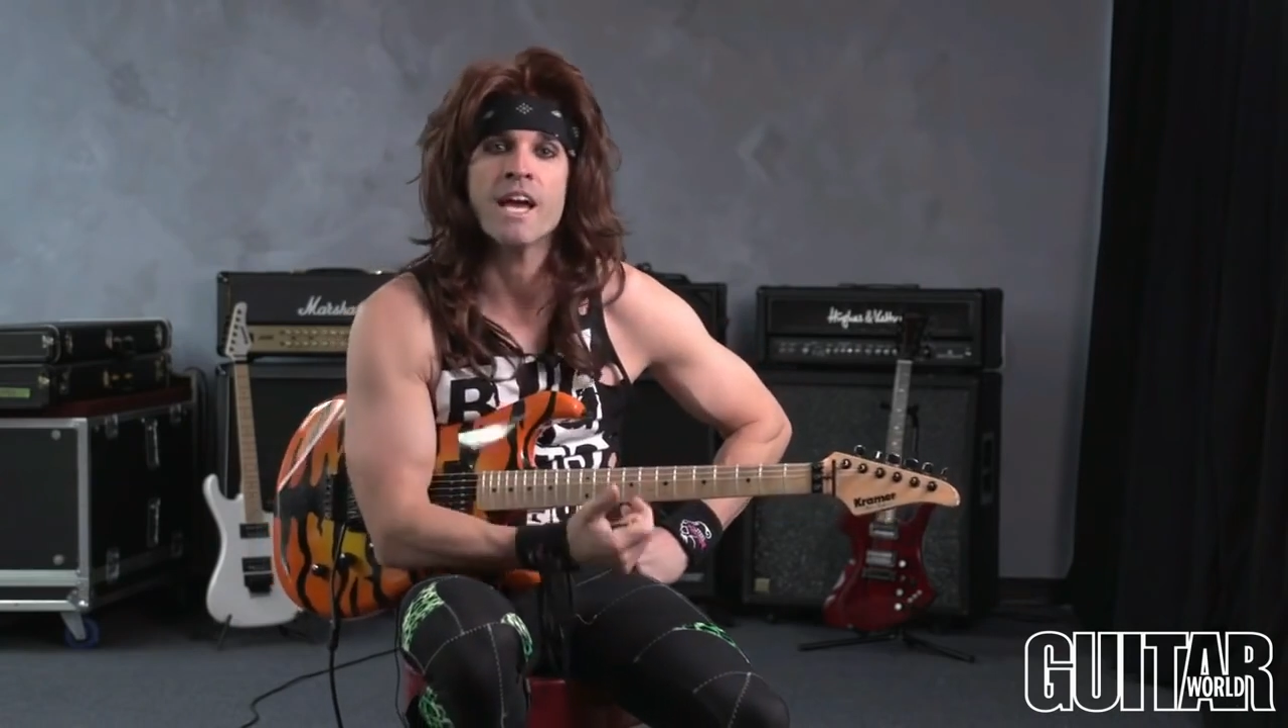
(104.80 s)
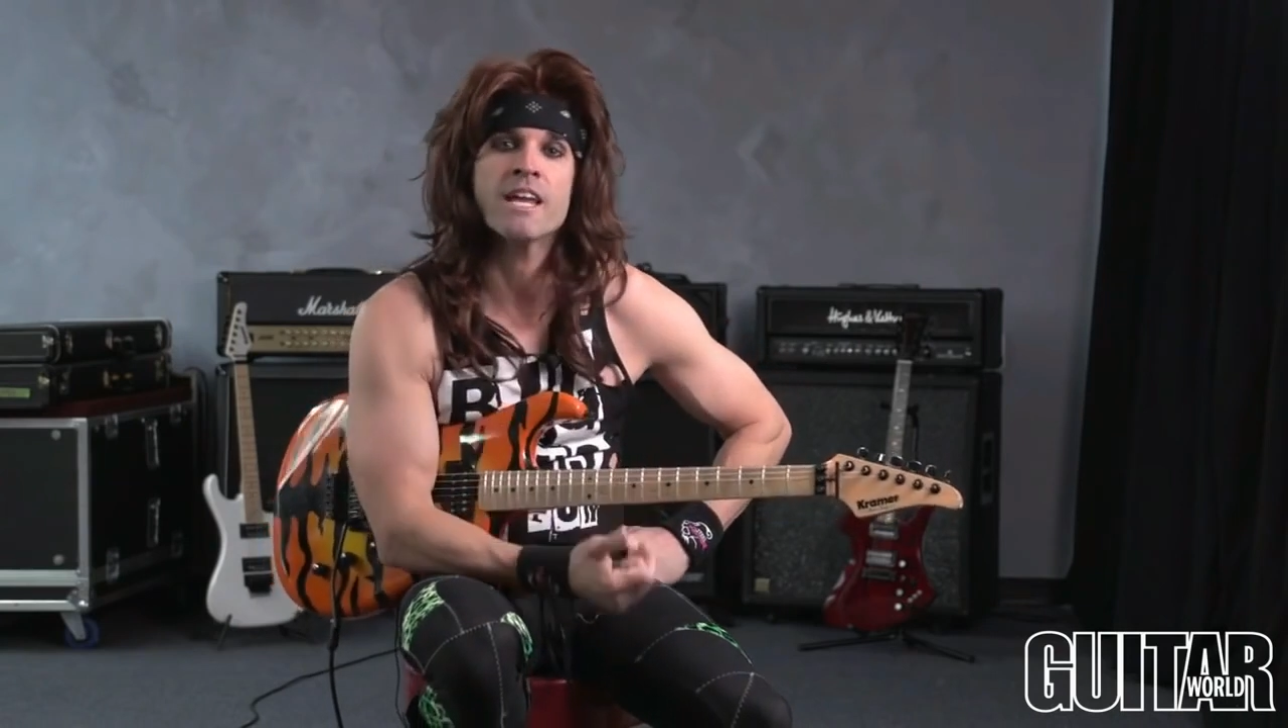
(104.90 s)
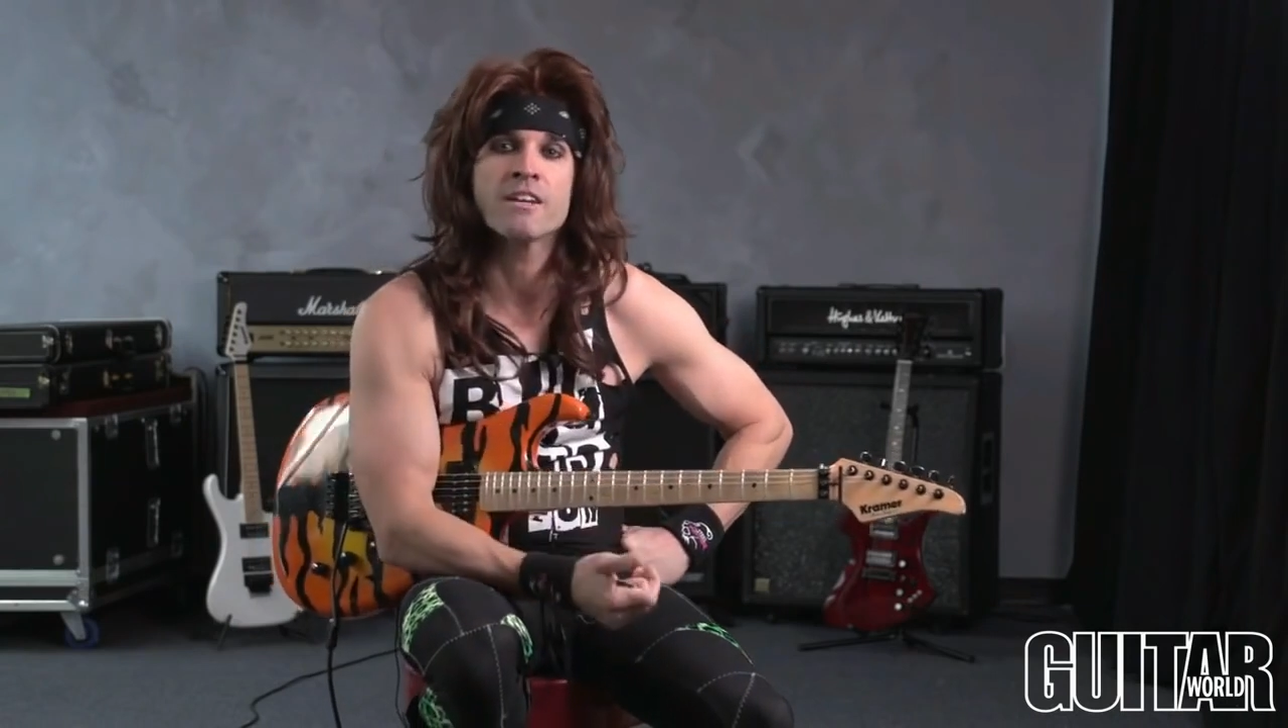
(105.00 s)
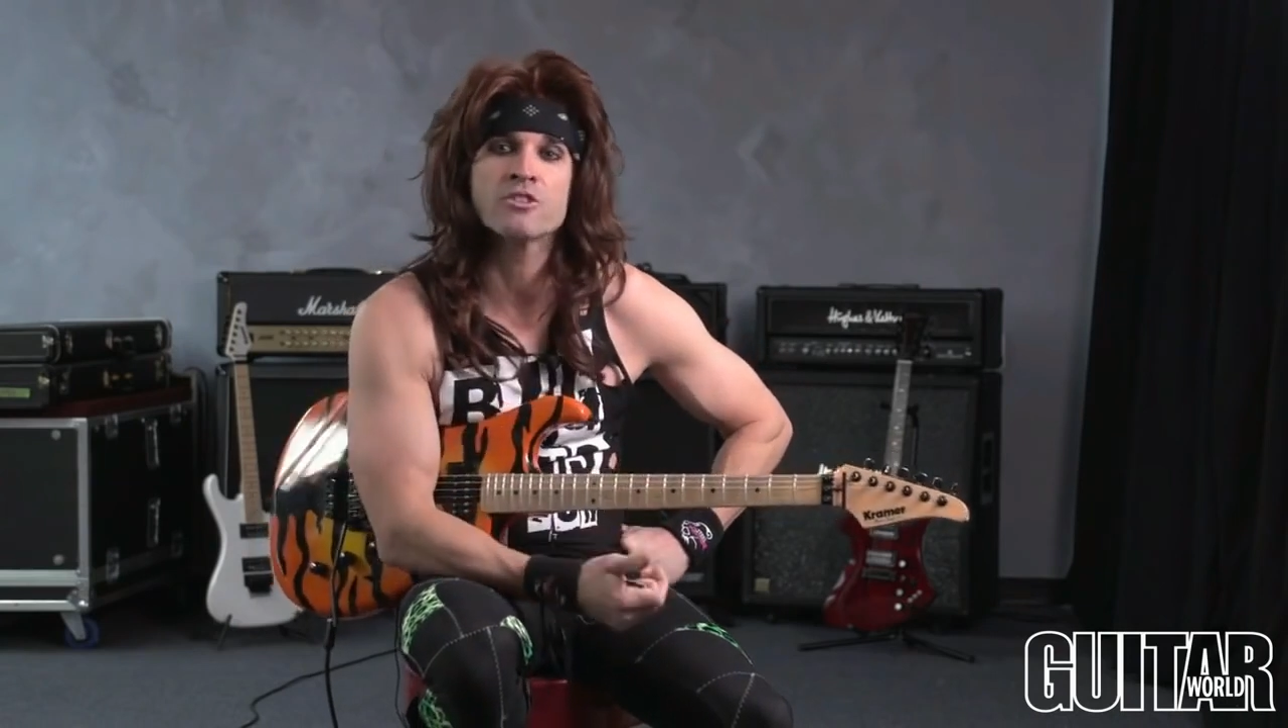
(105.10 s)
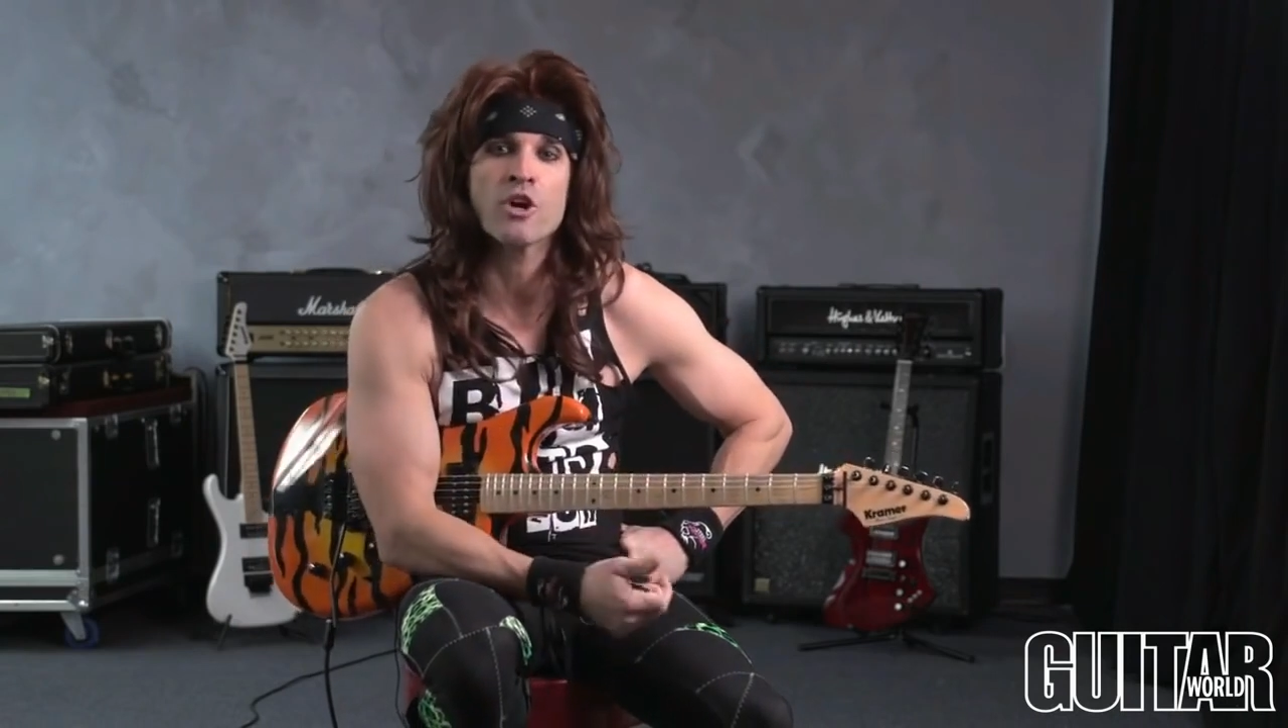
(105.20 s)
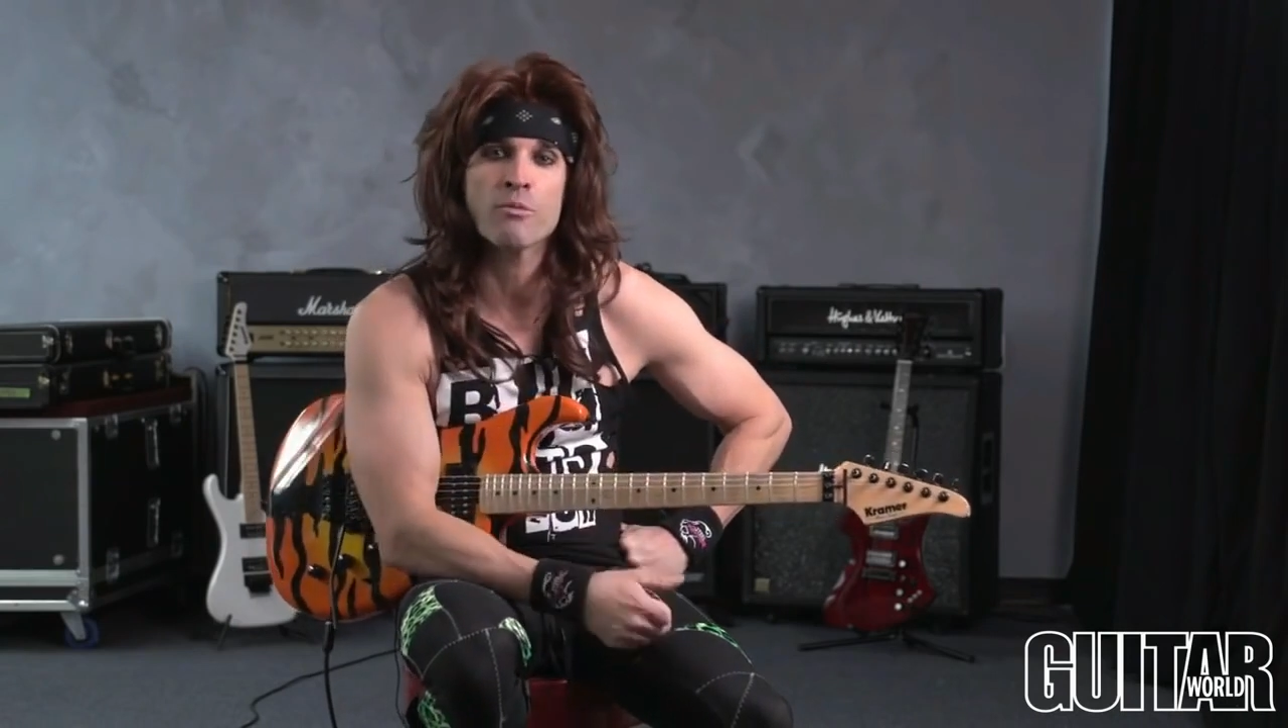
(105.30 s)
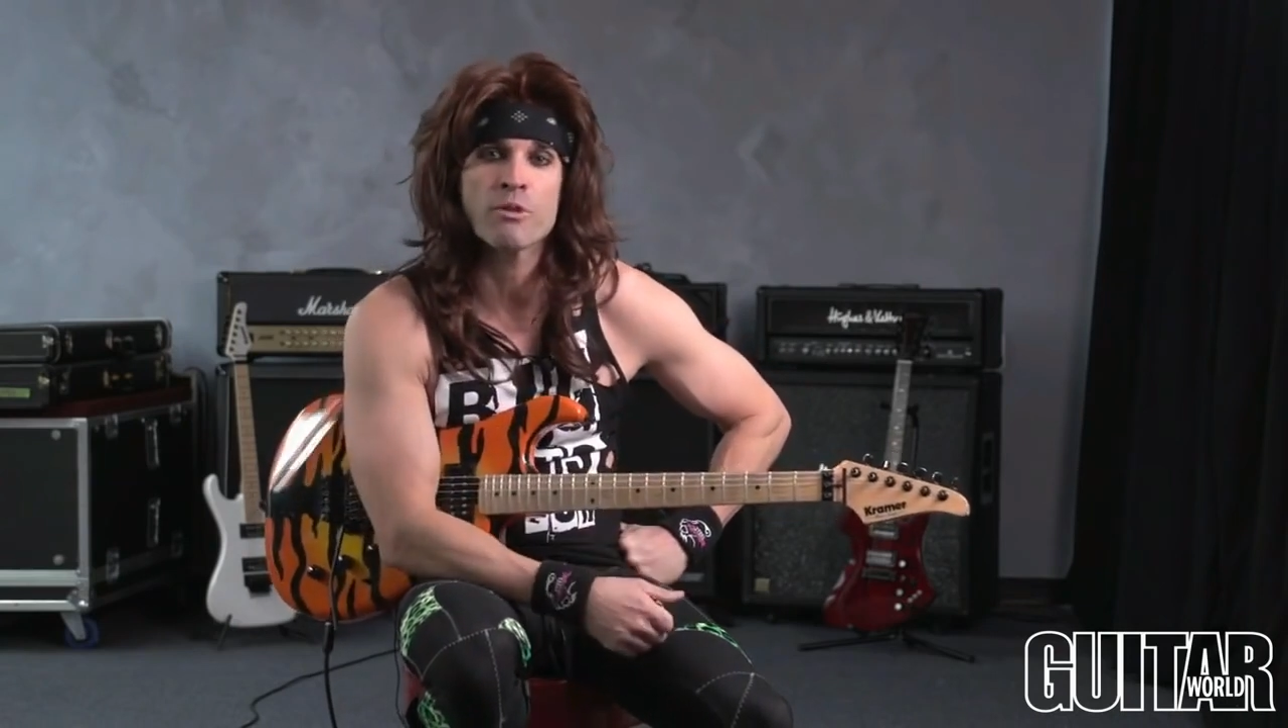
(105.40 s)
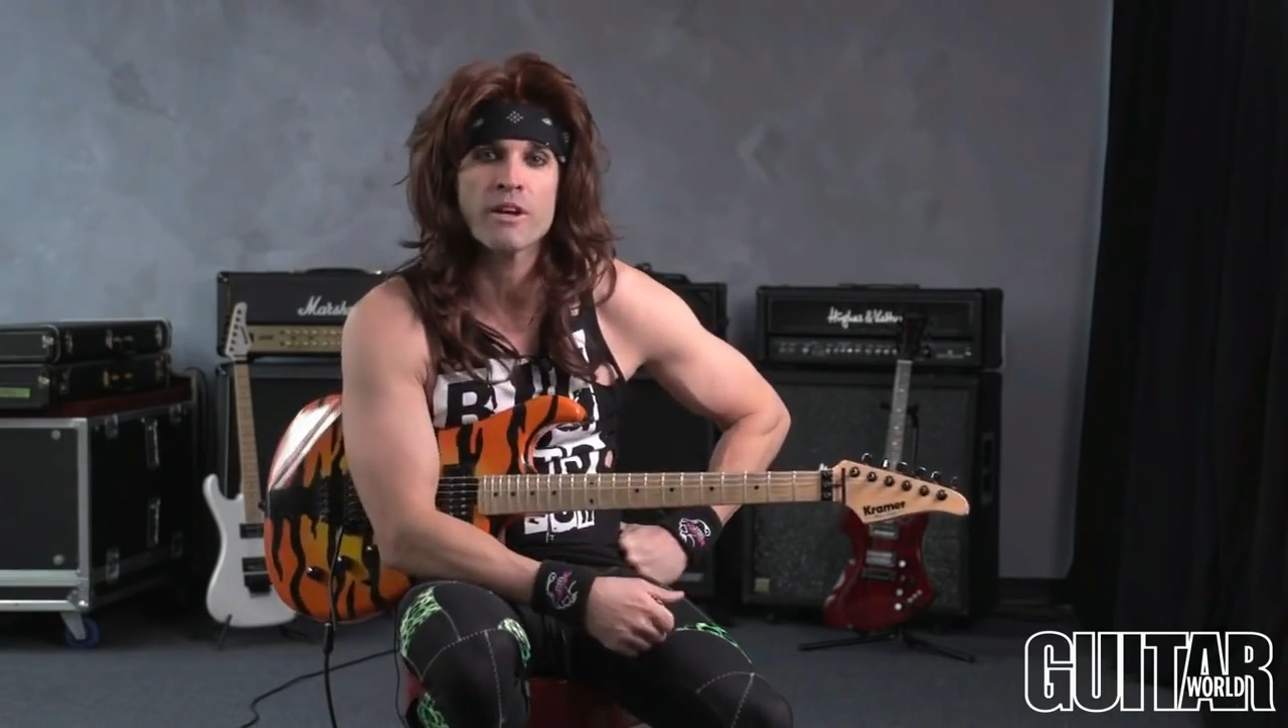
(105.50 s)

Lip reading: And guitar